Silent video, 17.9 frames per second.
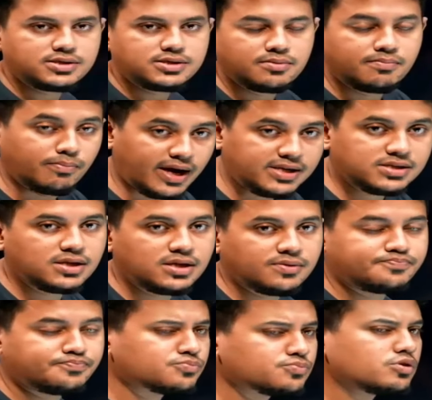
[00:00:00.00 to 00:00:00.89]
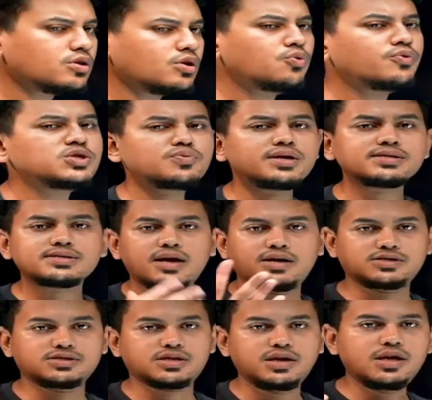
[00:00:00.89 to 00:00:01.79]
charge, but which one
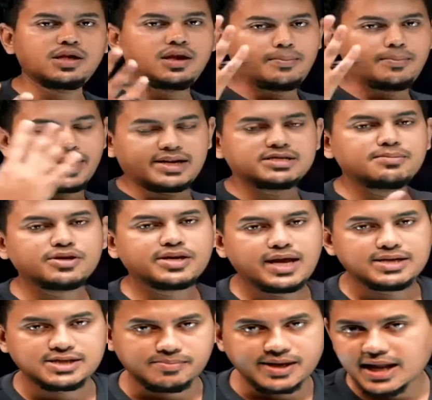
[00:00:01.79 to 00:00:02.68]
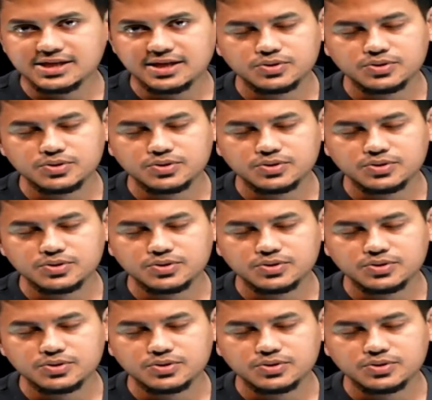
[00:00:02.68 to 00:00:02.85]
is larger, magnesium or calcium?